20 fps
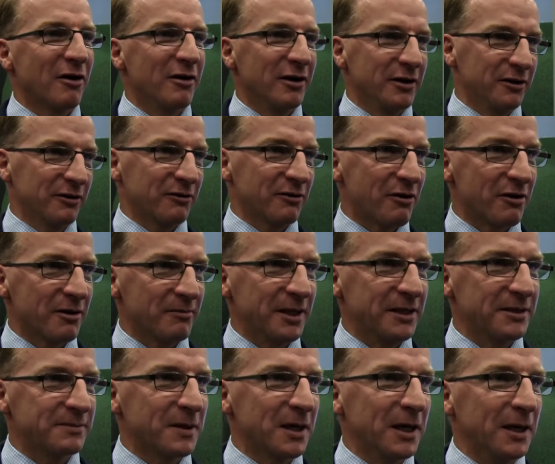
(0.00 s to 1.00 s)

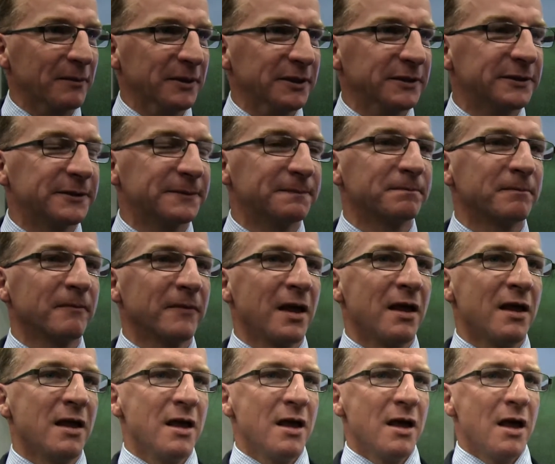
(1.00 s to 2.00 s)
Agronomy Department.
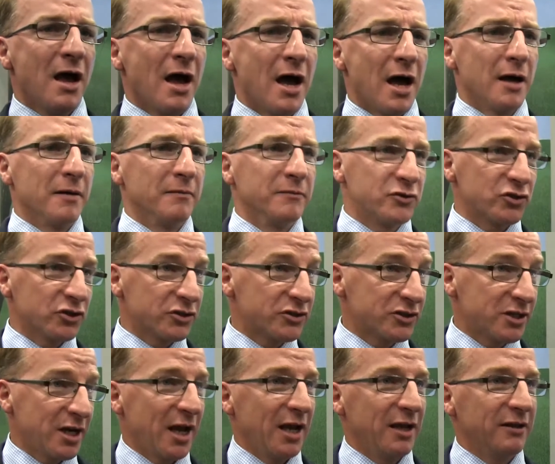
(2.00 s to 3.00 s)
Um,
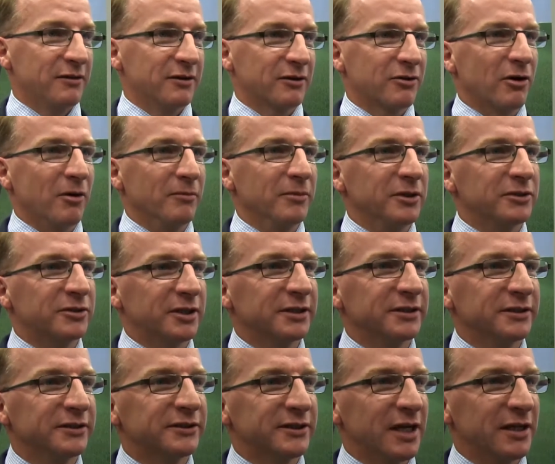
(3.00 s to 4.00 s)
just chaired the crop
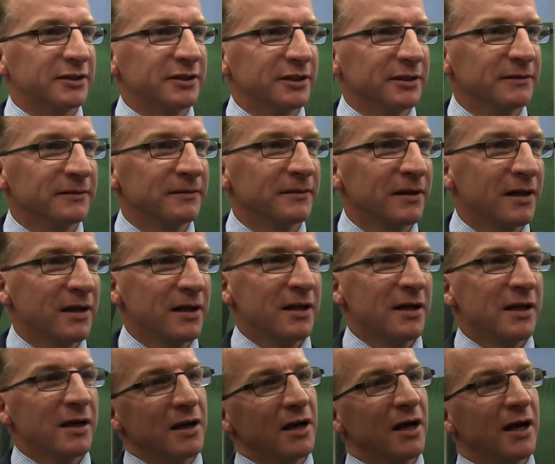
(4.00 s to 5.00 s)
nutrition session,
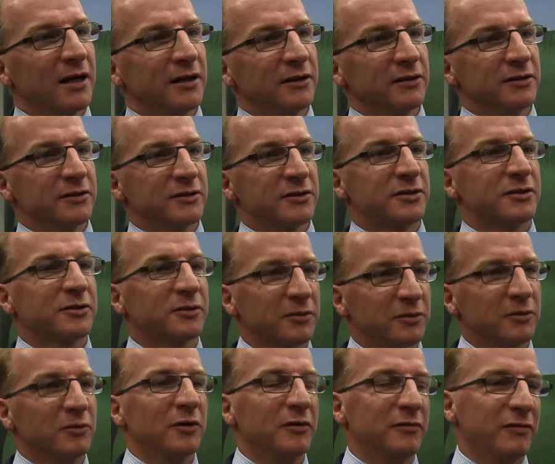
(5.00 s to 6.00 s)
and
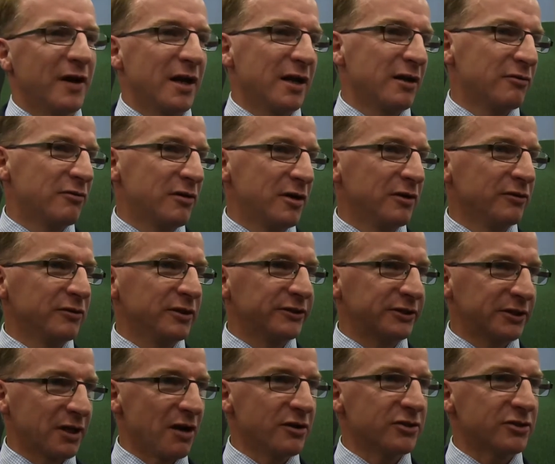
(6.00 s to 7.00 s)
we've had a real
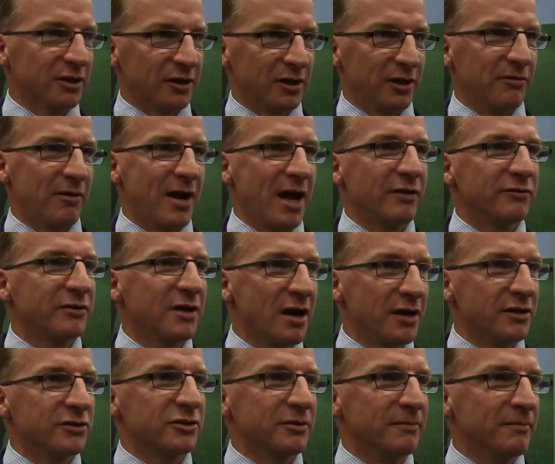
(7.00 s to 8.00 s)
discussion around
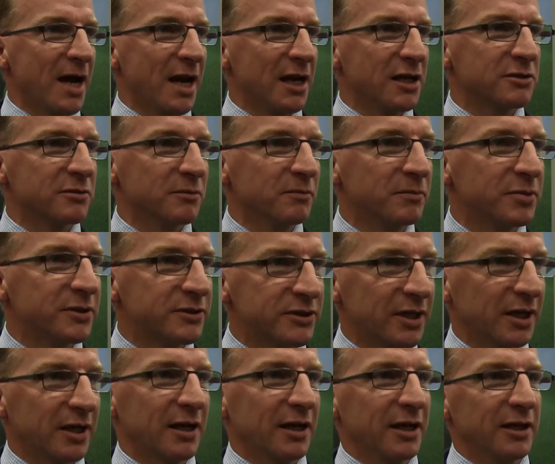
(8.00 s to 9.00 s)
nitrogen management
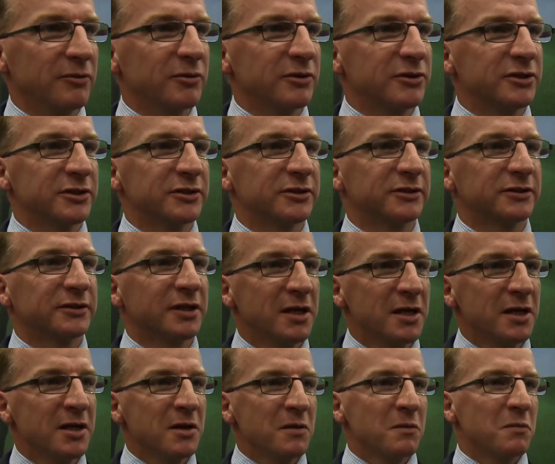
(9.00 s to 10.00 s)
particularly, which is
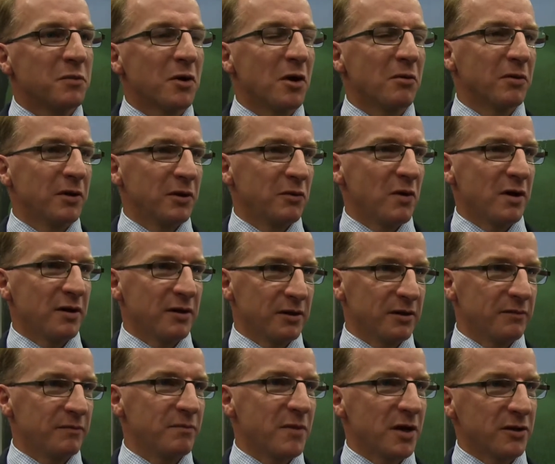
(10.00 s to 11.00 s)
probably one of
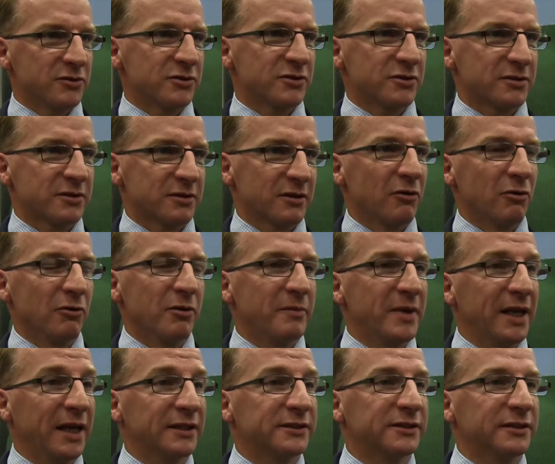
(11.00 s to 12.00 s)
the most, or the
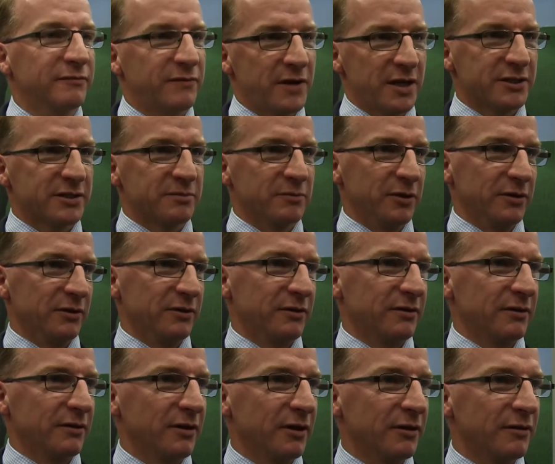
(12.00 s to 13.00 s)
biggest investment
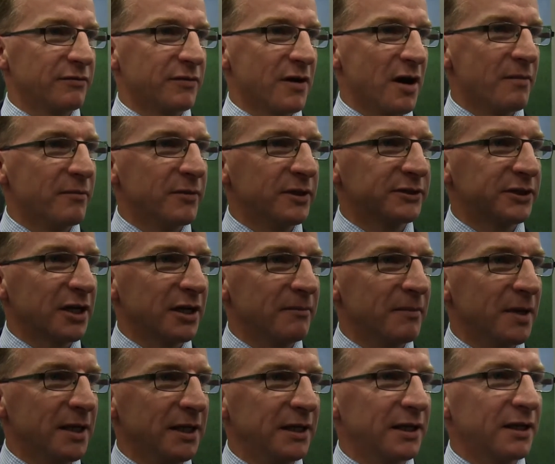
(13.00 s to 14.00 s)
that the farmer is going to
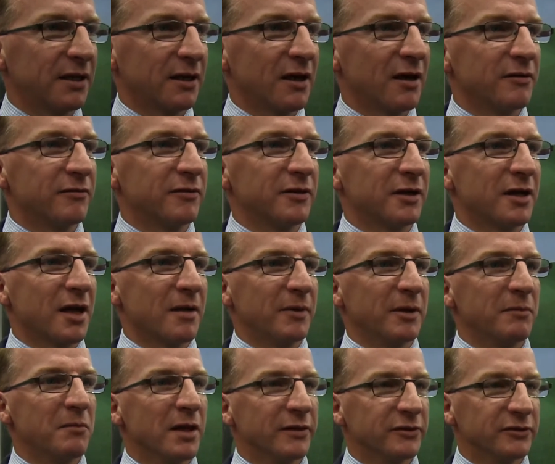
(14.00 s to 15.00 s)
make over the
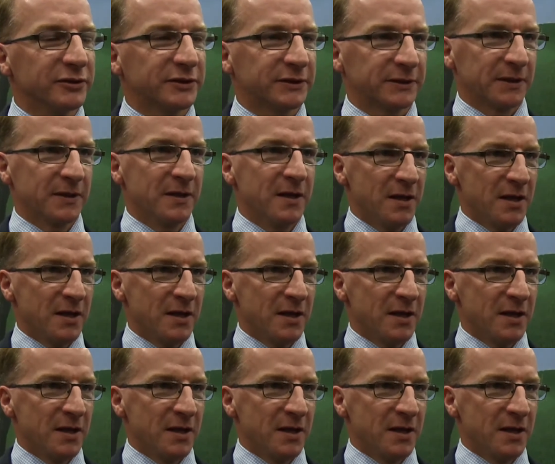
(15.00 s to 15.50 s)
coming months,